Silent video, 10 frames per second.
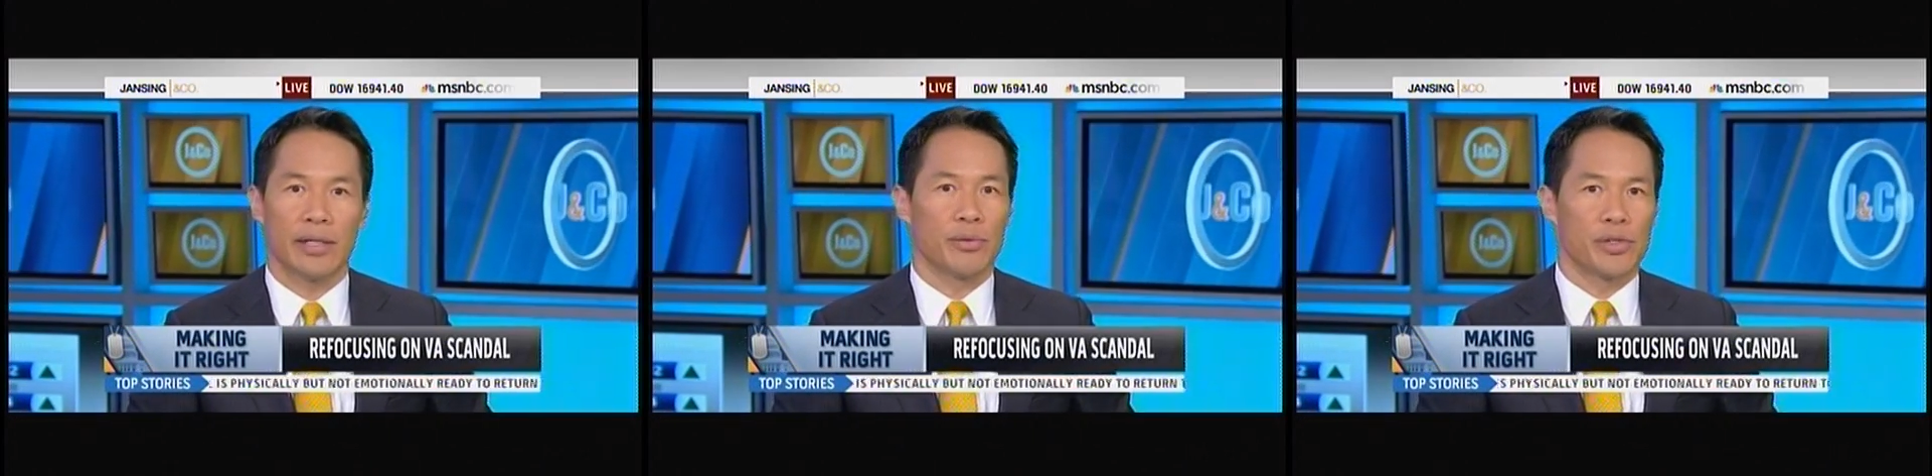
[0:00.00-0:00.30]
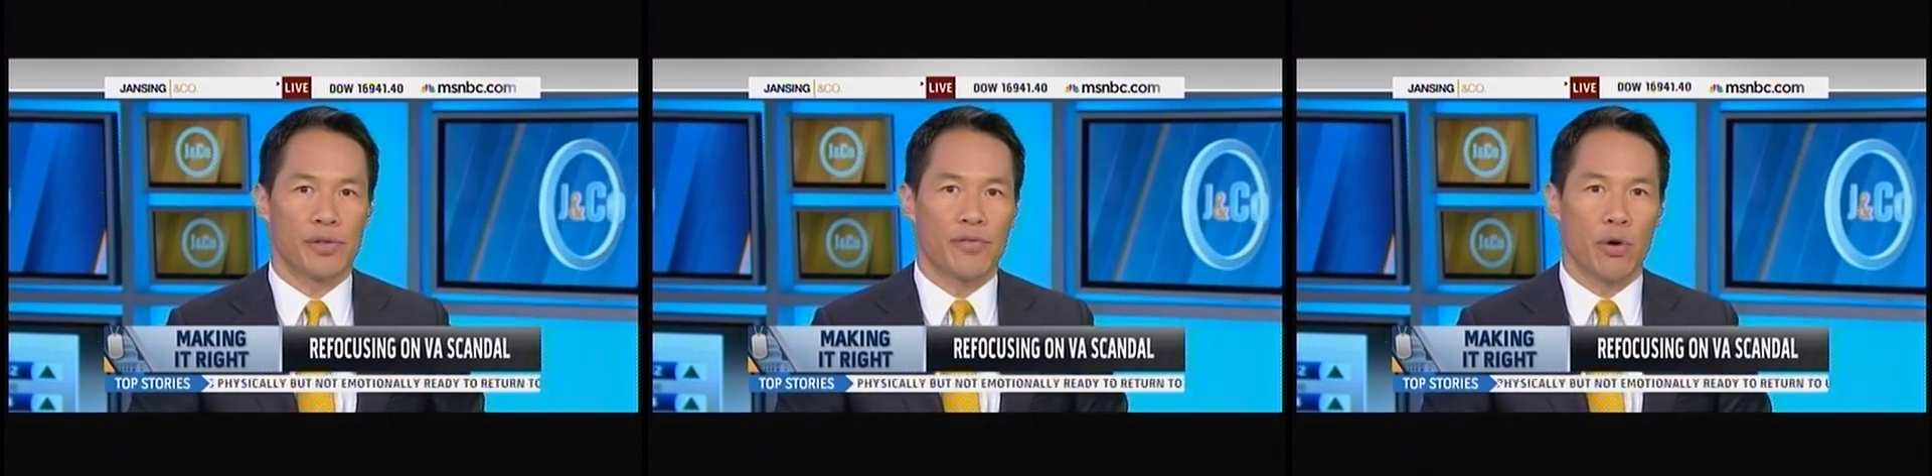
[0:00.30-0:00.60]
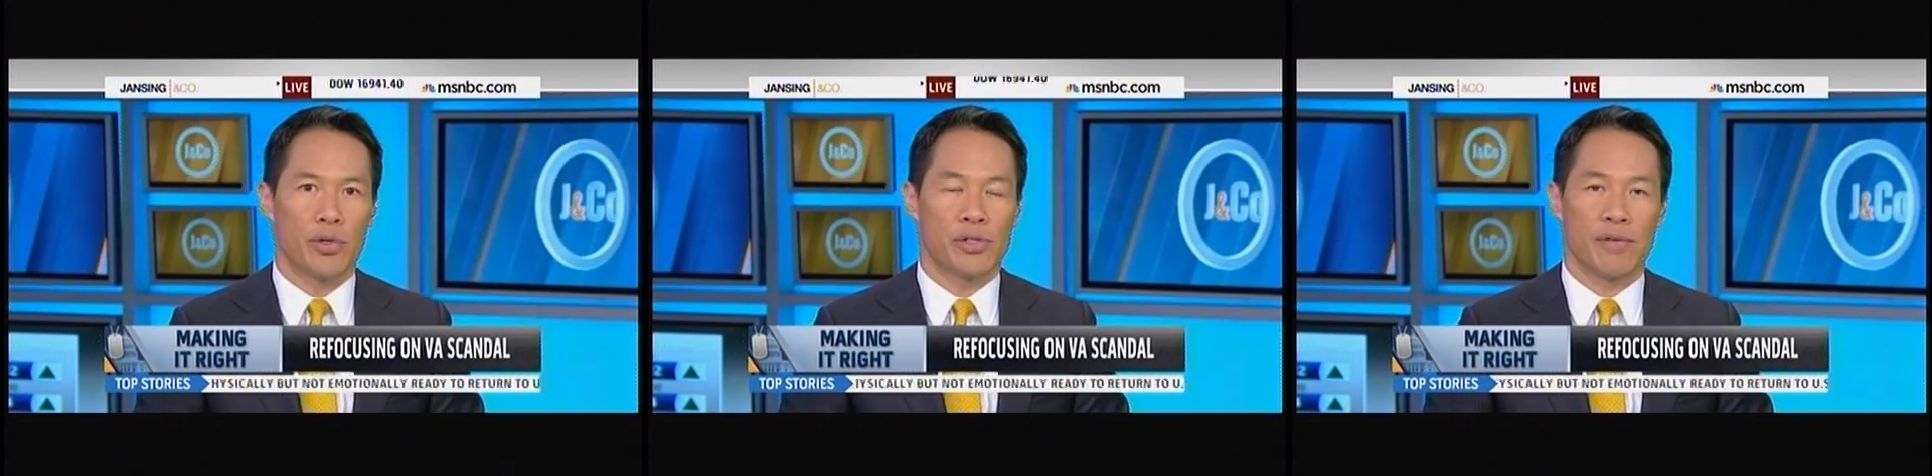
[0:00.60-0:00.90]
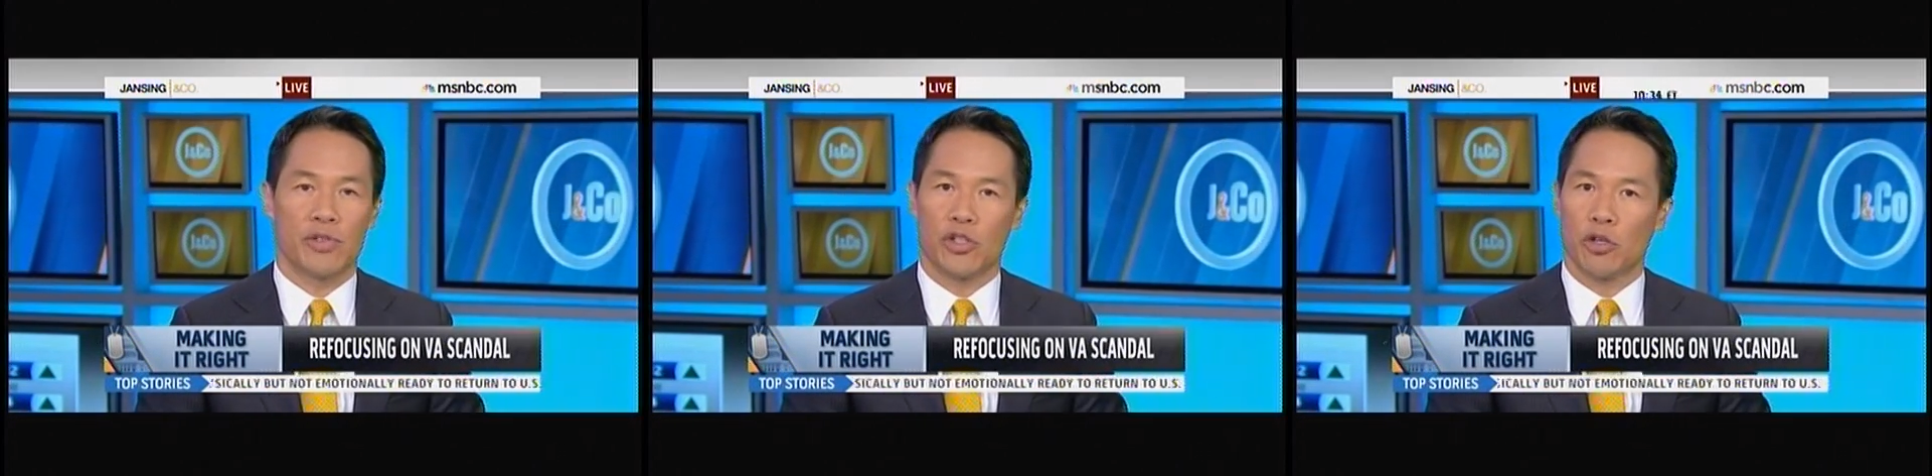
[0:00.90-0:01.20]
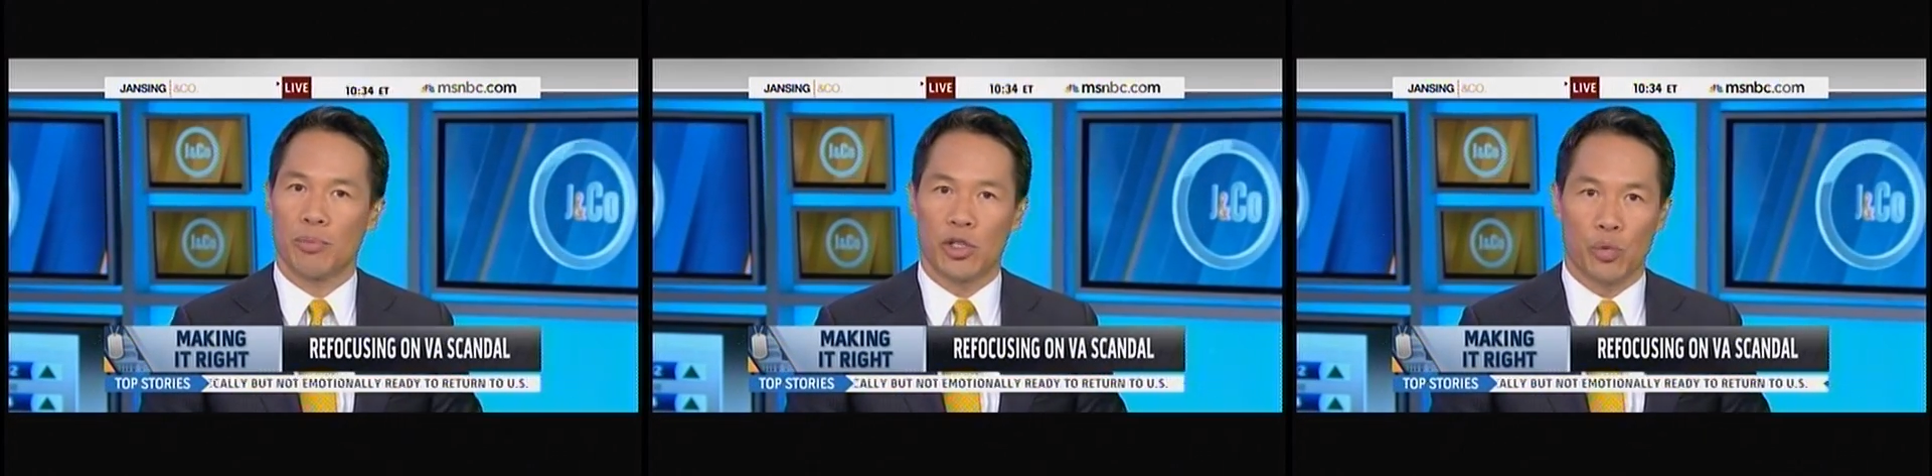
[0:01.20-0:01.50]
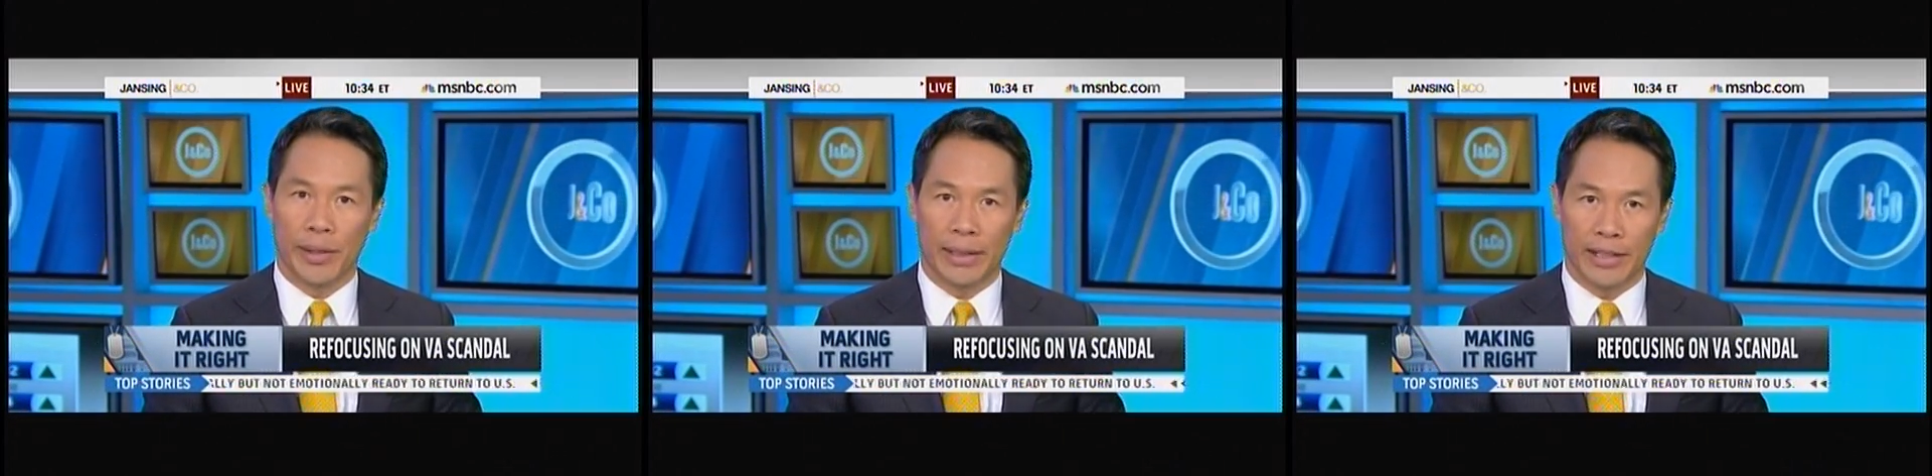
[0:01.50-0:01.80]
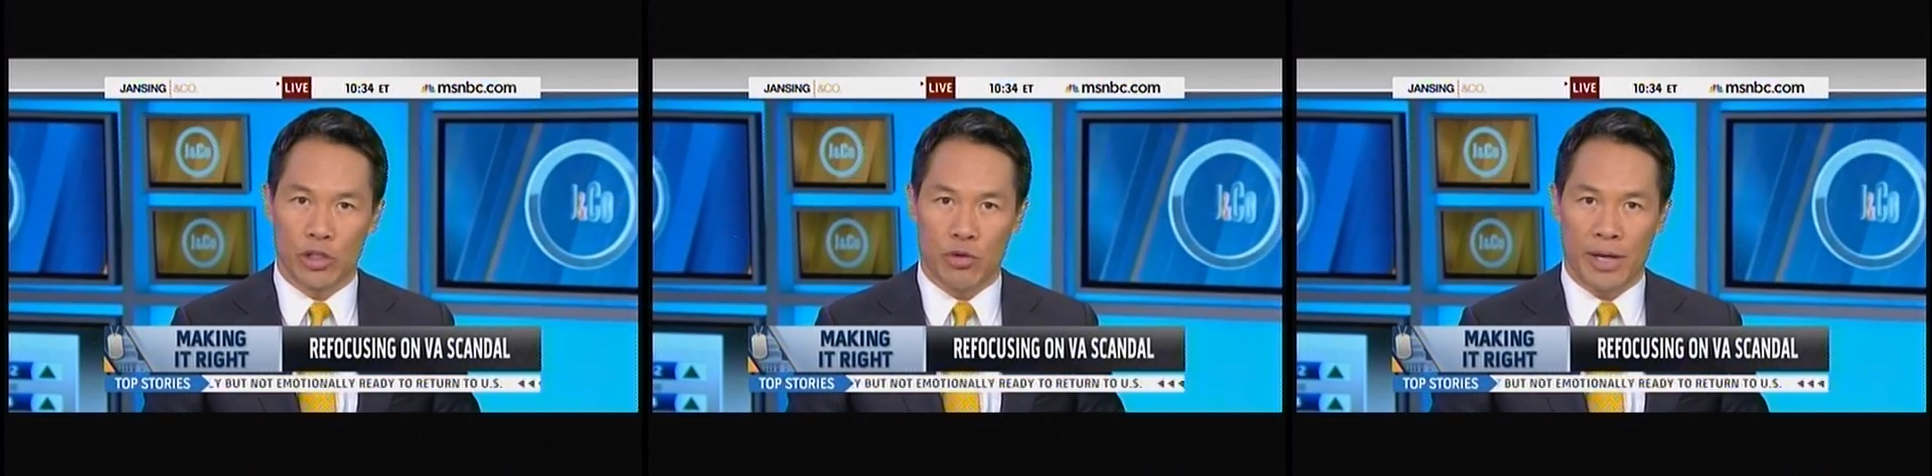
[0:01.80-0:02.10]
It was the focus of the GOP's
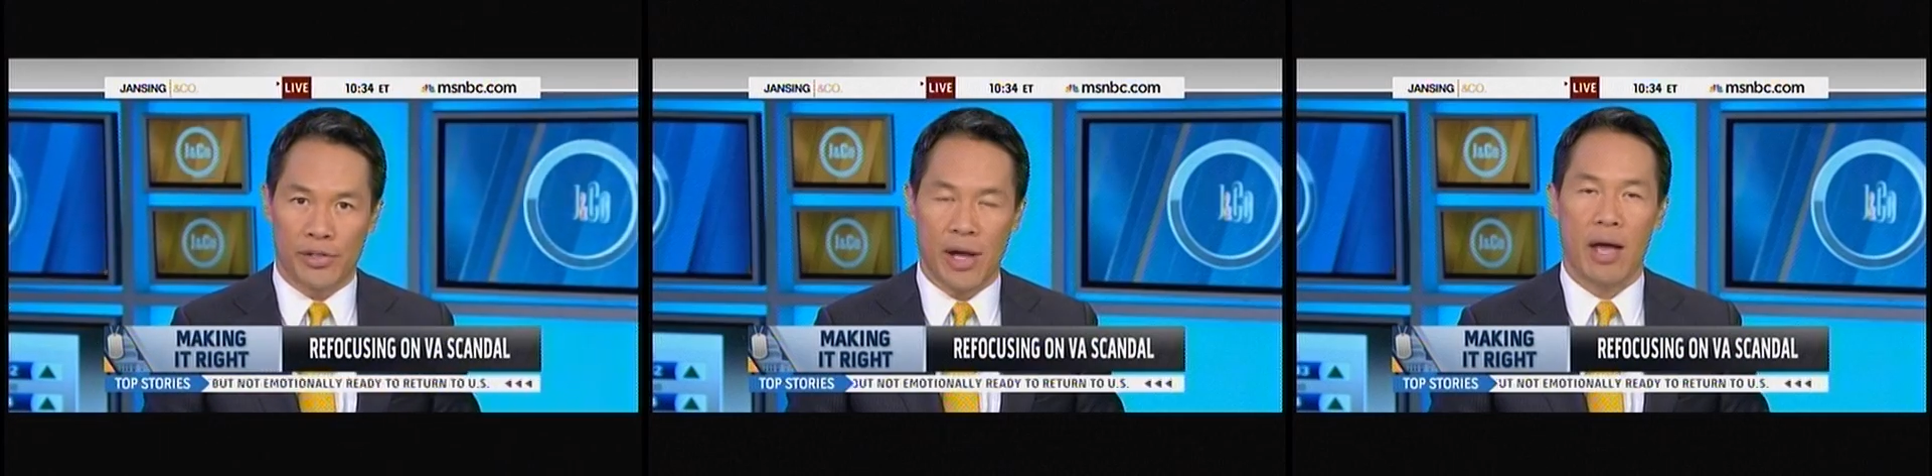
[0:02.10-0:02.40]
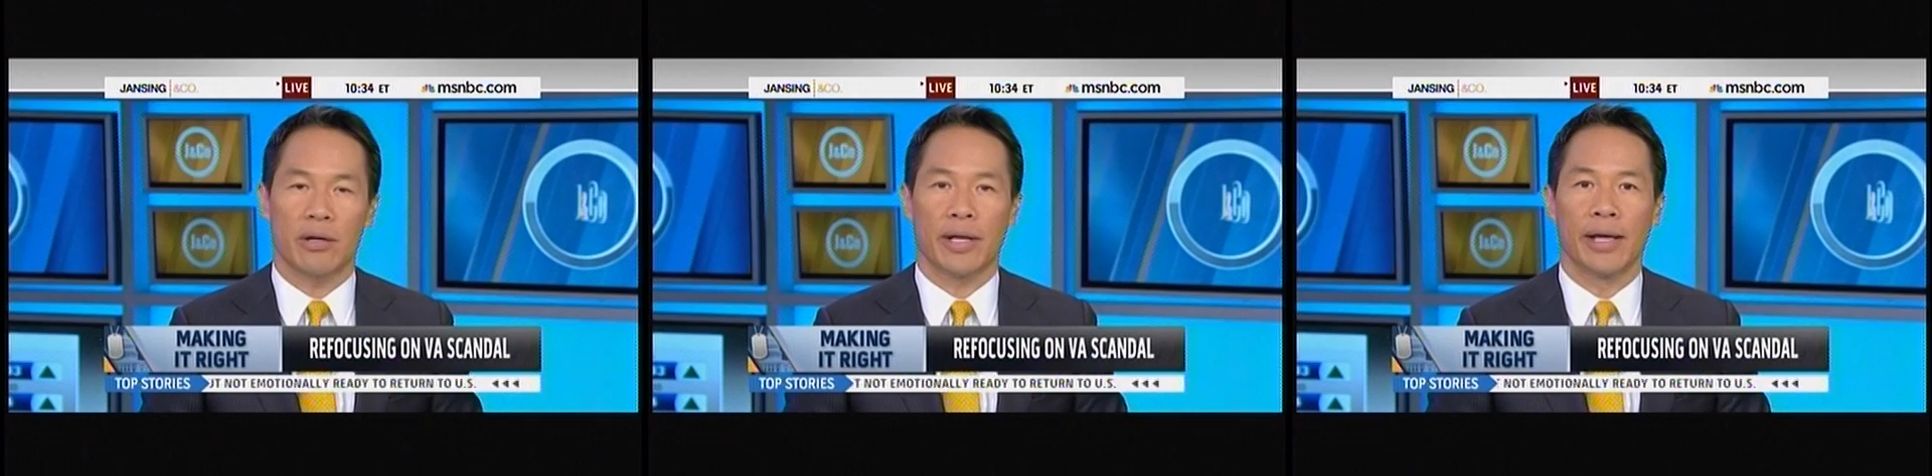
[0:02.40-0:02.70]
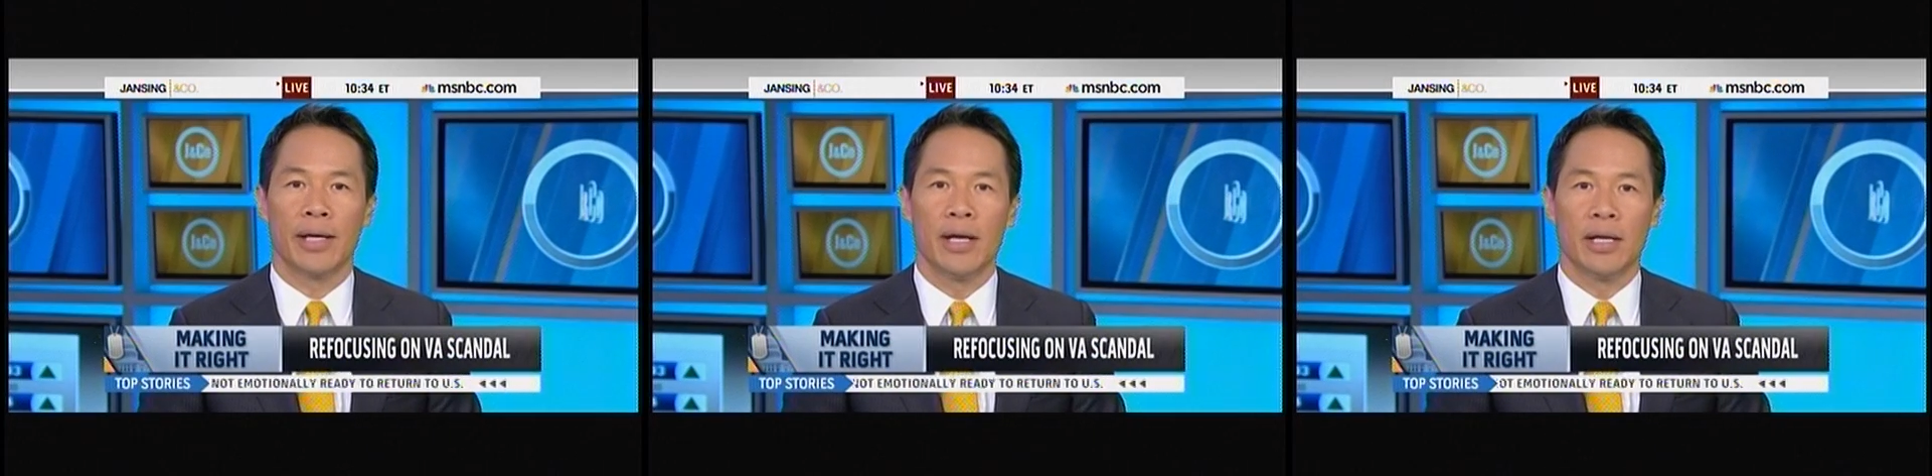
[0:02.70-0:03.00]
weekly address Saturday,